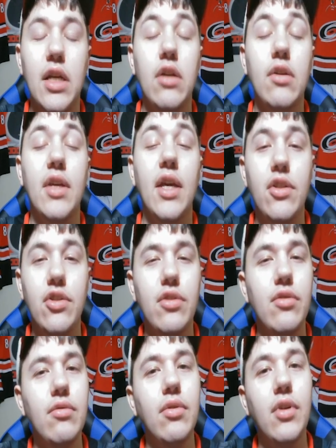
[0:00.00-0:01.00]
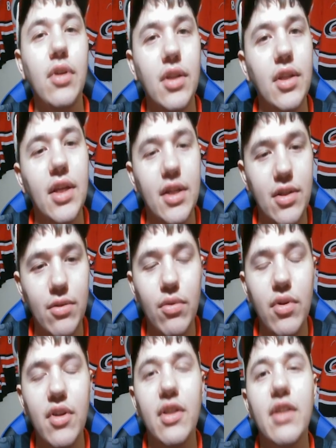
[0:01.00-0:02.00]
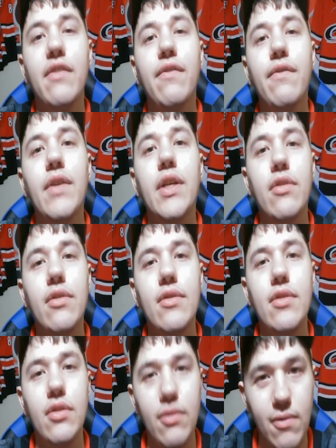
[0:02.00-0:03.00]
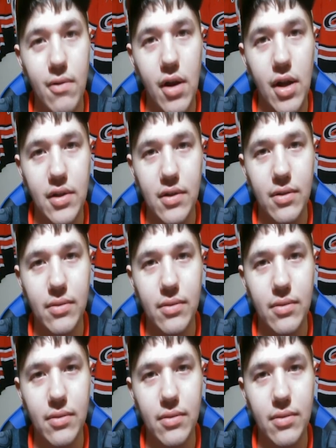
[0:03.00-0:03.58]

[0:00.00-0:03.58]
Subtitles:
I'll catch you on the next one. Fingers crossed.